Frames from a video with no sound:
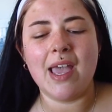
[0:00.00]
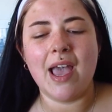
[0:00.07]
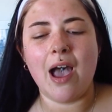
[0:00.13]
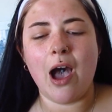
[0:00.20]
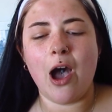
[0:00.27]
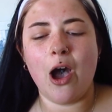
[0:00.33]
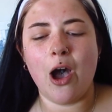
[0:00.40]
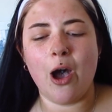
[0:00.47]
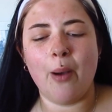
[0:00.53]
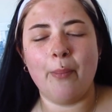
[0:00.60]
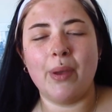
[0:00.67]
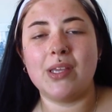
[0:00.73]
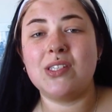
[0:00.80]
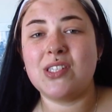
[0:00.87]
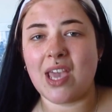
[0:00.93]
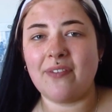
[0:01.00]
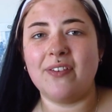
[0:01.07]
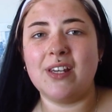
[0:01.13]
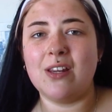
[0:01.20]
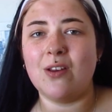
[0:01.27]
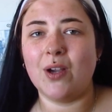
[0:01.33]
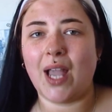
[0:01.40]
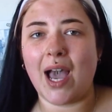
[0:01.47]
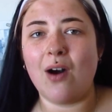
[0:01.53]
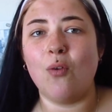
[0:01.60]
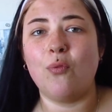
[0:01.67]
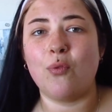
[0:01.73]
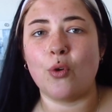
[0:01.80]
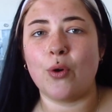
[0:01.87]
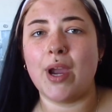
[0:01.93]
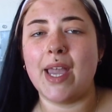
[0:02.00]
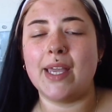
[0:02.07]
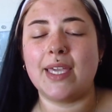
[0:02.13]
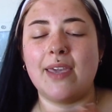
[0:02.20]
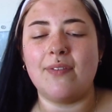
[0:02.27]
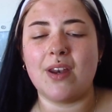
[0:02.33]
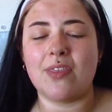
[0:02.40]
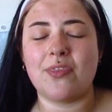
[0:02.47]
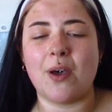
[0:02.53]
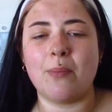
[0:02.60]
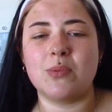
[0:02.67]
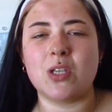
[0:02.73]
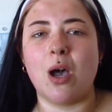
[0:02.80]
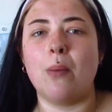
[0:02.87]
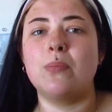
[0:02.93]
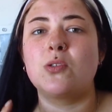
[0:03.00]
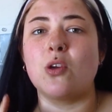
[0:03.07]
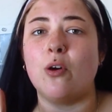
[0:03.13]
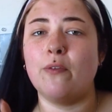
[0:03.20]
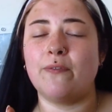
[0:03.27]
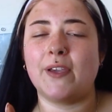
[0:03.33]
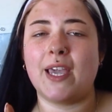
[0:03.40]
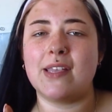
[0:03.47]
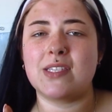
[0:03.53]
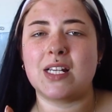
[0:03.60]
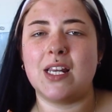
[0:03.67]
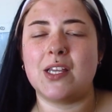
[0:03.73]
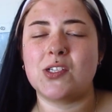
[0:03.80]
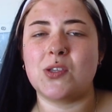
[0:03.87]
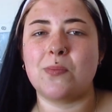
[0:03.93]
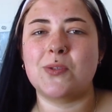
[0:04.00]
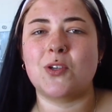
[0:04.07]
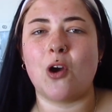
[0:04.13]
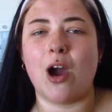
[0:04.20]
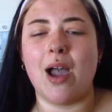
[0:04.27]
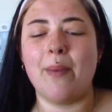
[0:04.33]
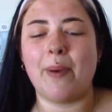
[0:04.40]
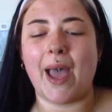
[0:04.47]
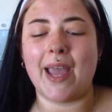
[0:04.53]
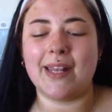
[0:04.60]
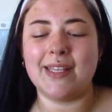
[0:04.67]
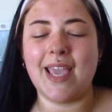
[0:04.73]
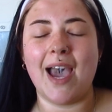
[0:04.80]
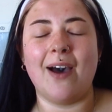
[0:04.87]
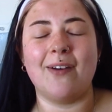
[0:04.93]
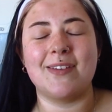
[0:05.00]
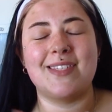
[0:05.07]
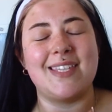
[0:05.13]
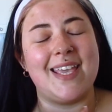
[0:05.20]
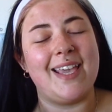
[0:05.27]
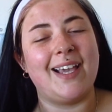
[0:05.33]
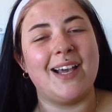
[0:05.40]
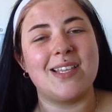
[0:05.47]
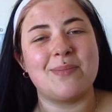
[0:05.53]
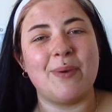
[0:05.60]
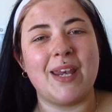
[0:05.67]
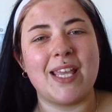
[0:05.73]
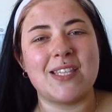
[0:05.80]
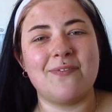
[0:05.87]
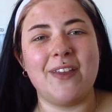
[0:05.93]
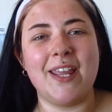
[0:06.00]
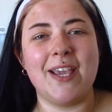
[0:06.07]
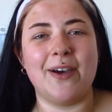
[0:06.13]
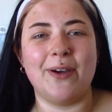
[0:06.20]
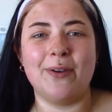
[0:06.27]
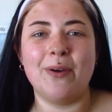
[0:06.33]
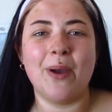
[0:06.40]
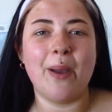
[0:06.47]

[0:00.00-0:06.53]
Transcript: Definitely look out for it. Give it a thumbs up. Don't forget to click subscribe. And yeah, I'll see you guys in my next video.